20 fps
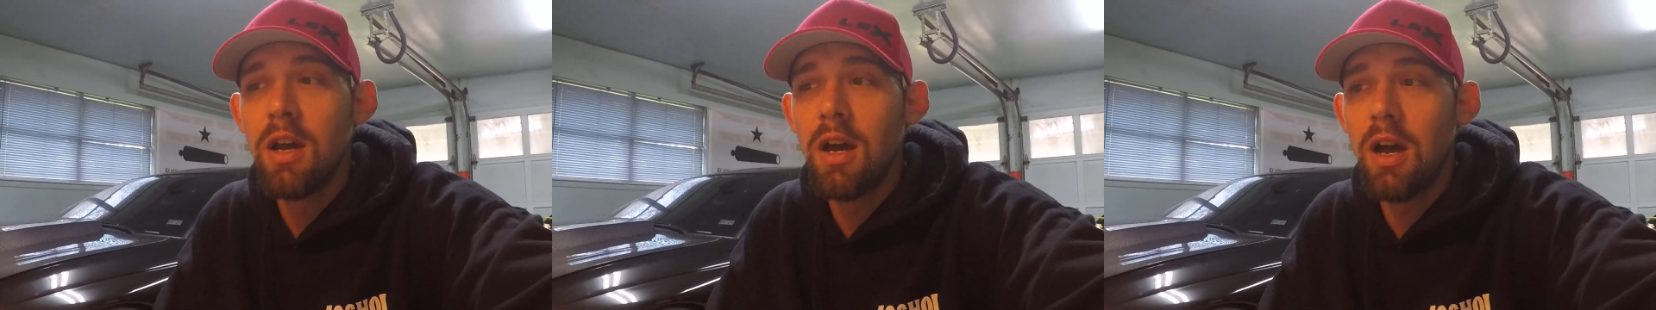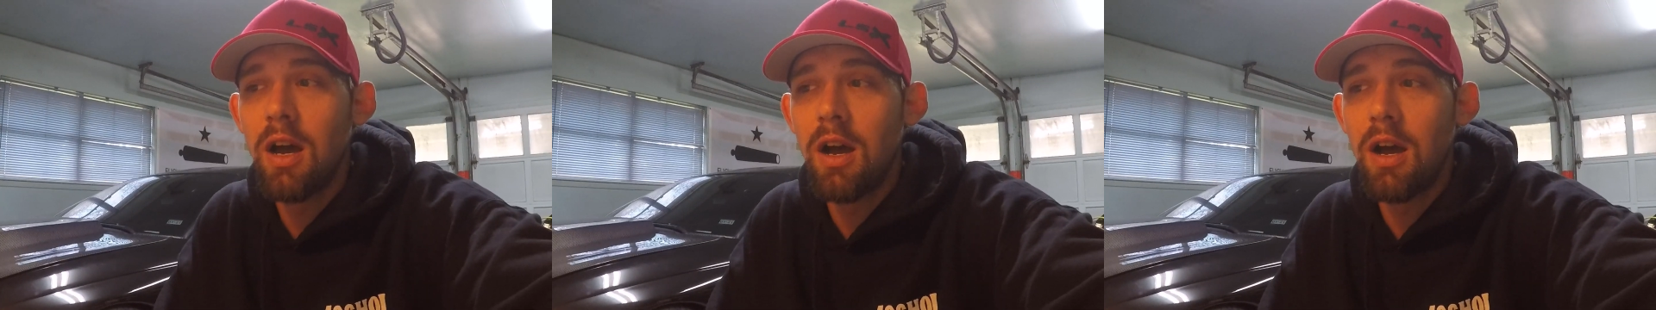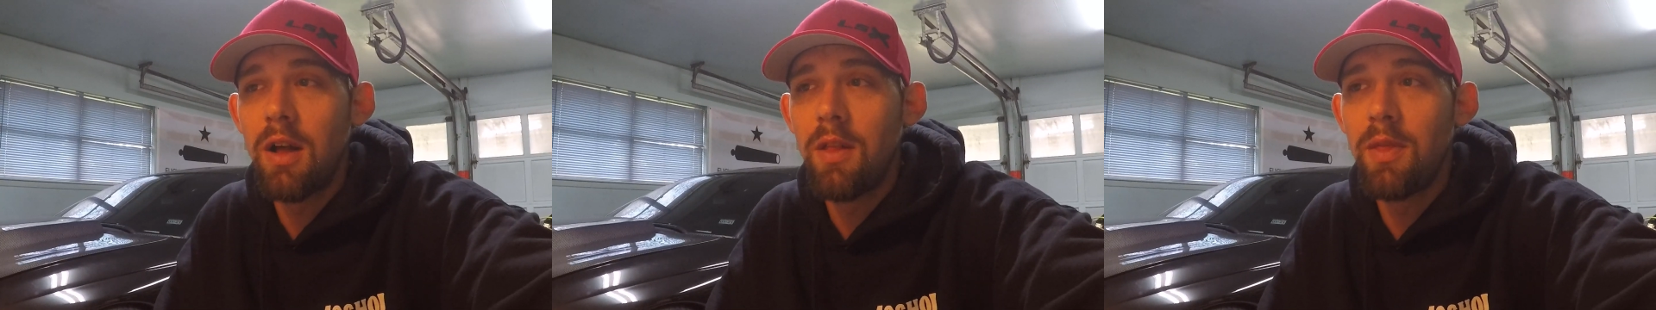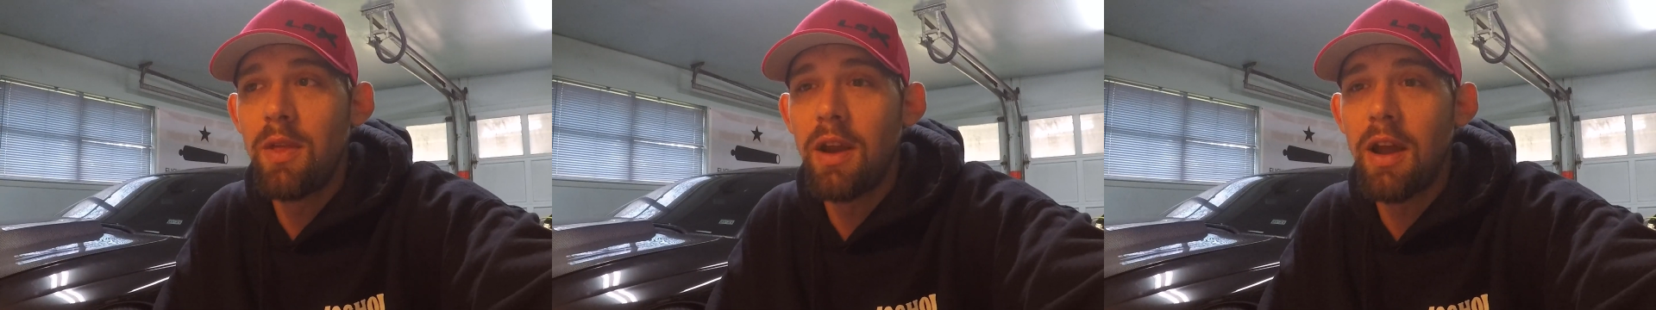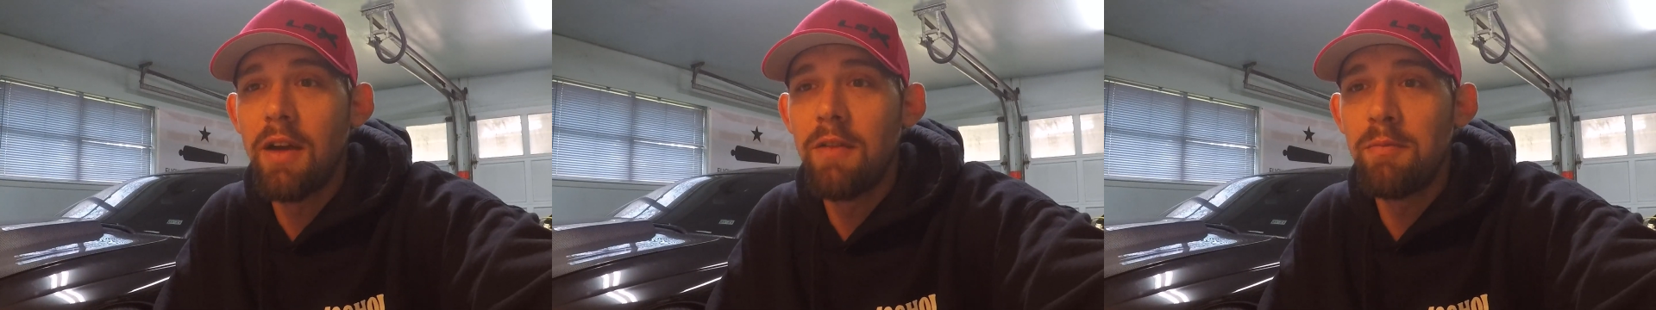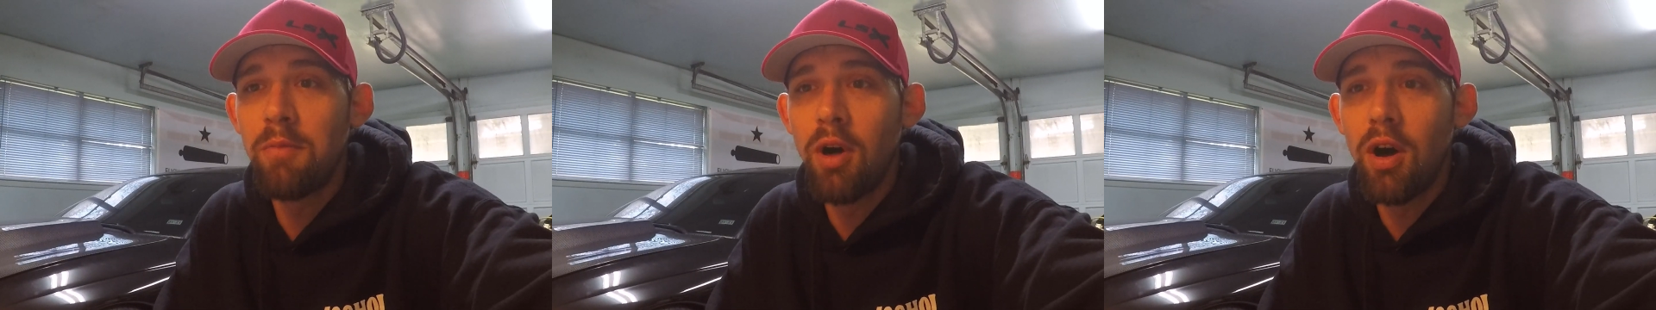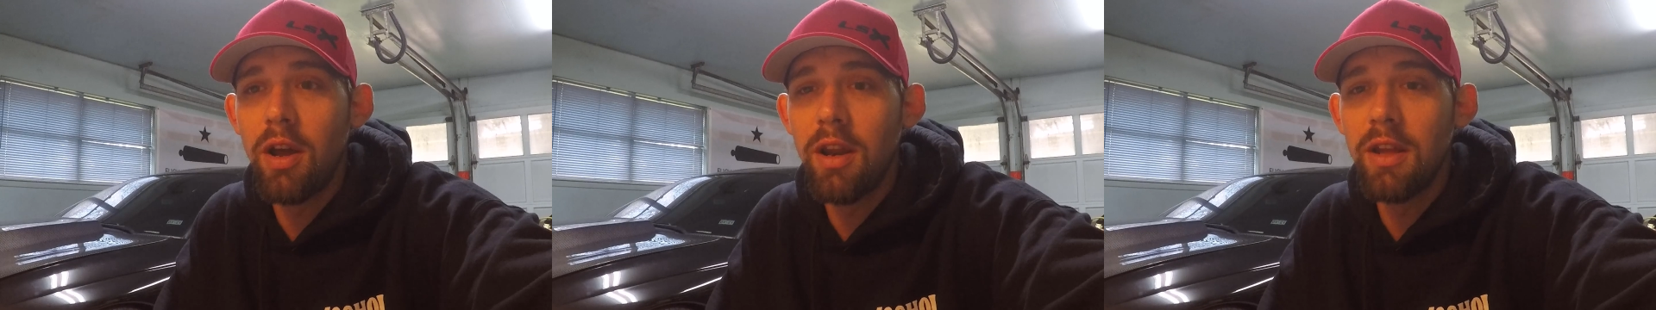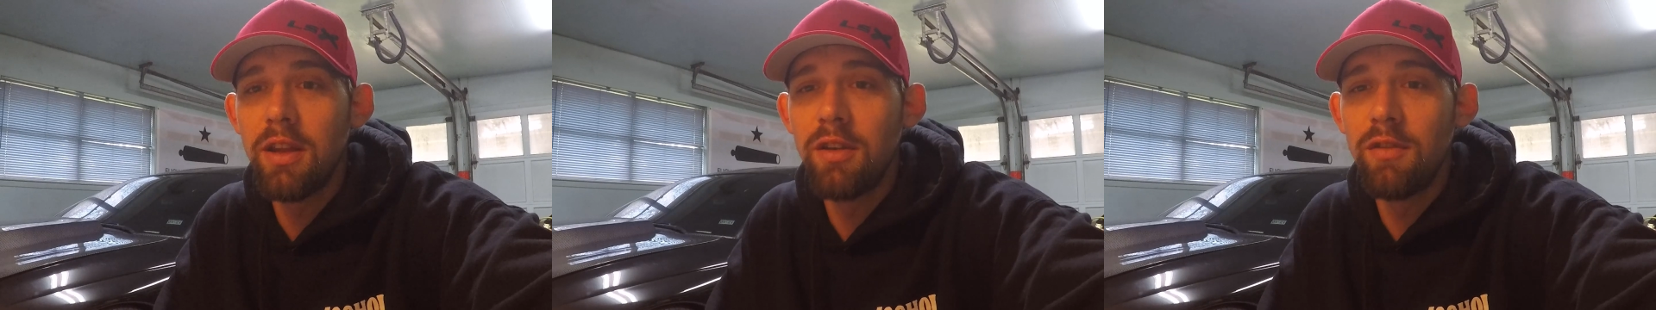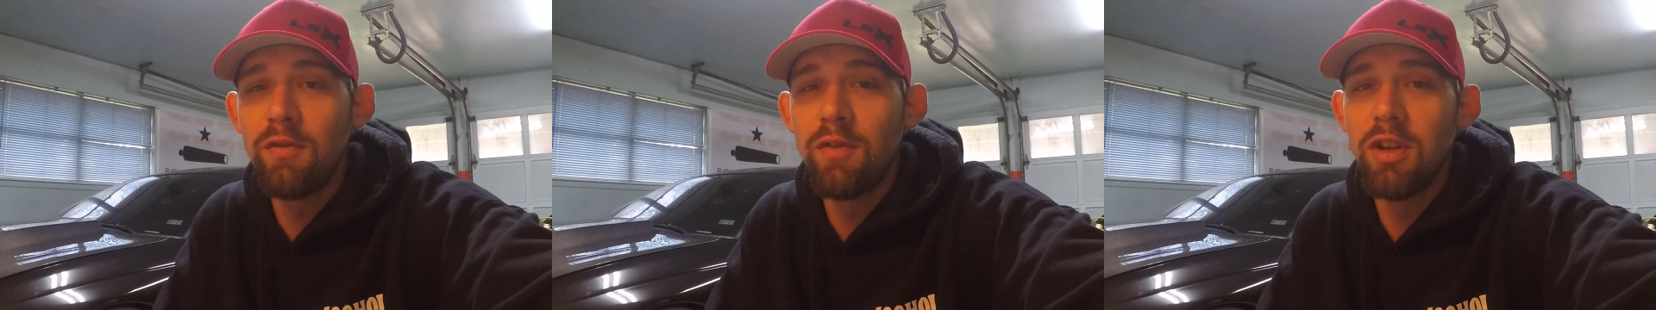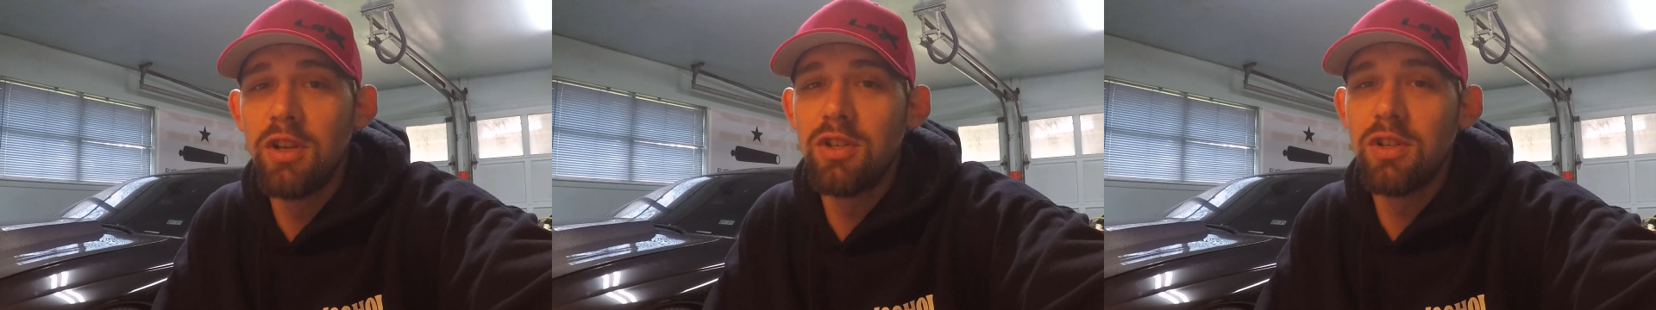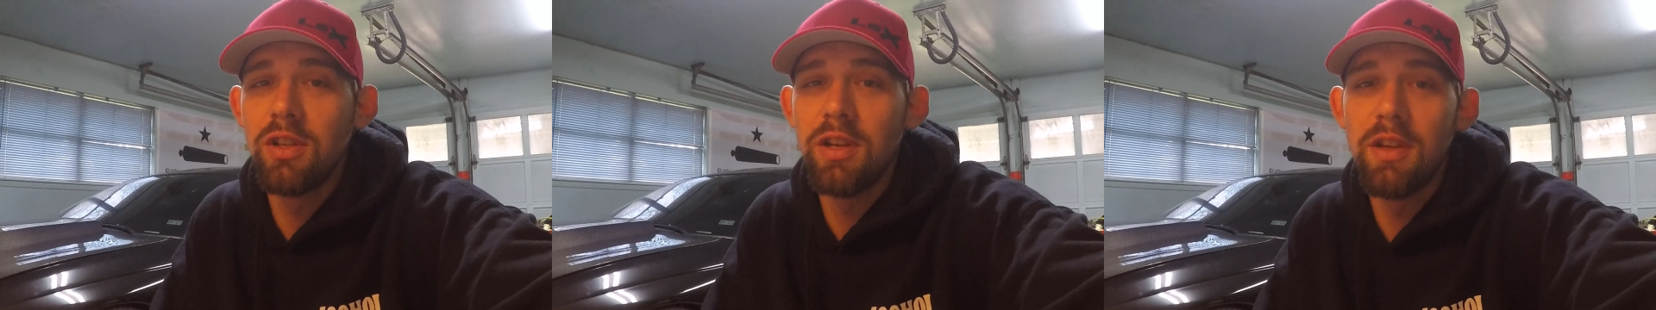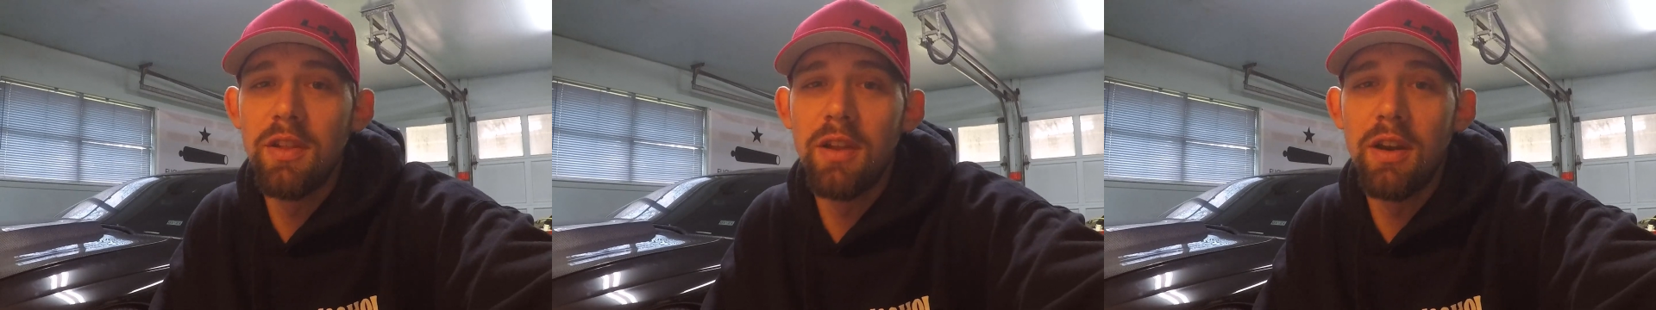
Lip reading: that I bought individually